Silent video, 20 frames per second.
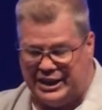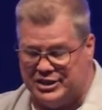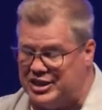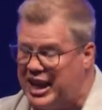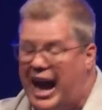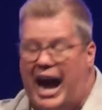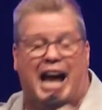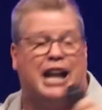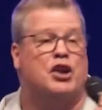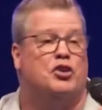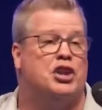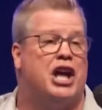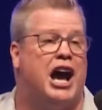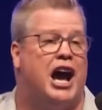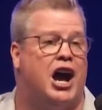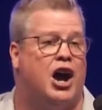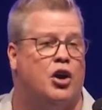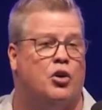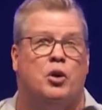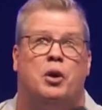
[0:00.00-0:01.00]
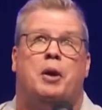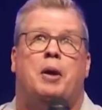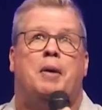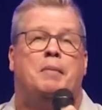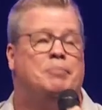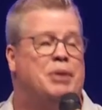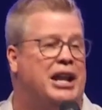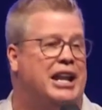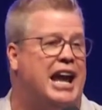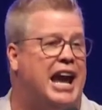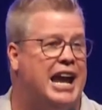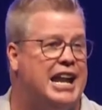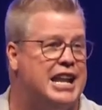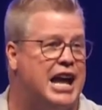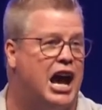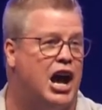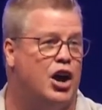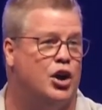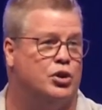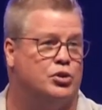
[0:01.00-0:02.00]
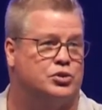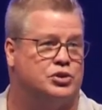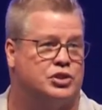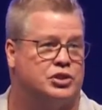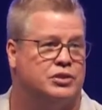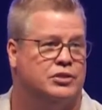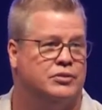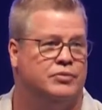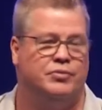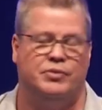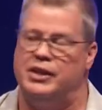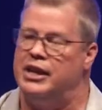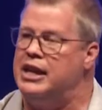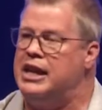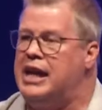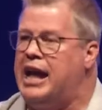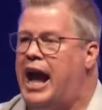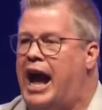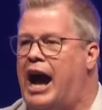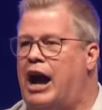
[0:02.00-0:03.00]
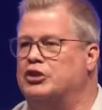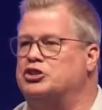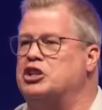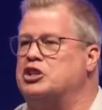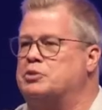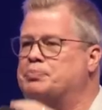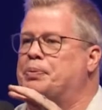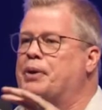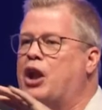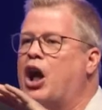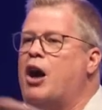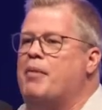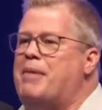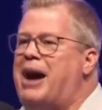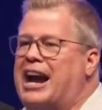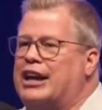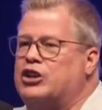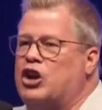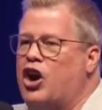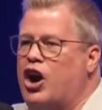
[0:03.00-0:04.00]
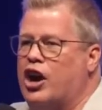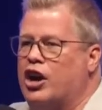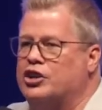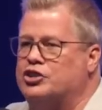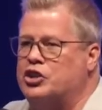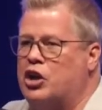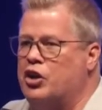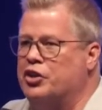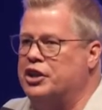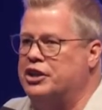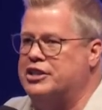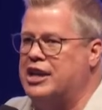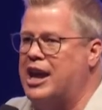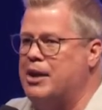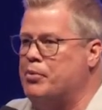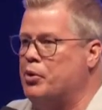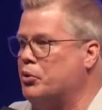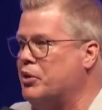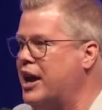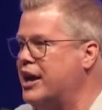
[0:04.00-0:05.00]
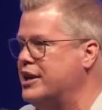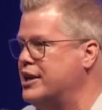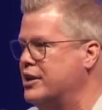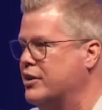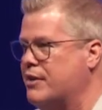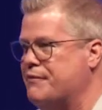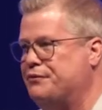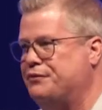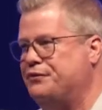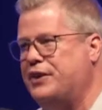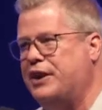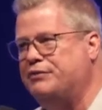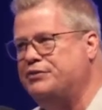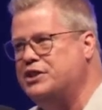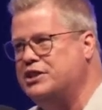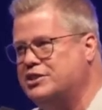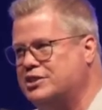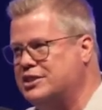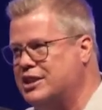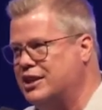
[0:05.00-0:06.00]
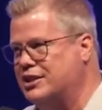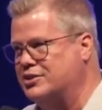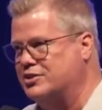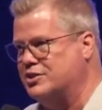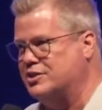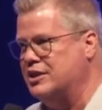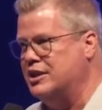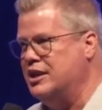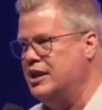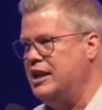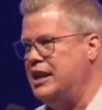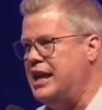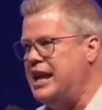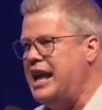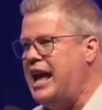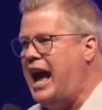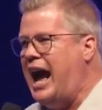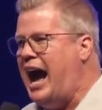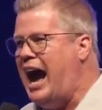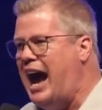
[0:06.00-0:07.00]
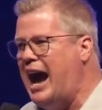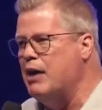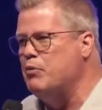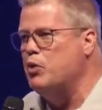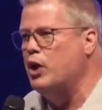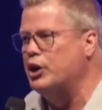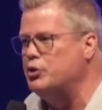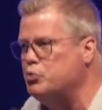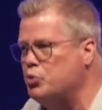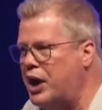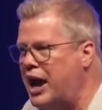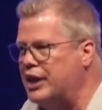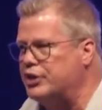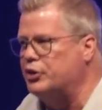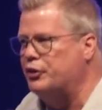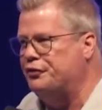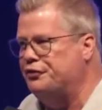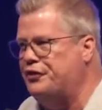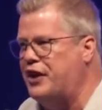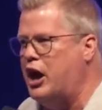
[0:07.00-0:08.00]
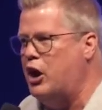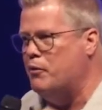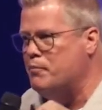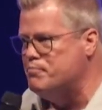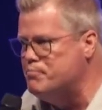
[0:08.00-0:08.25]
and say, I don't know, but he knows. I'll just put all my cards on the table right here. I'm 56. I would rather fail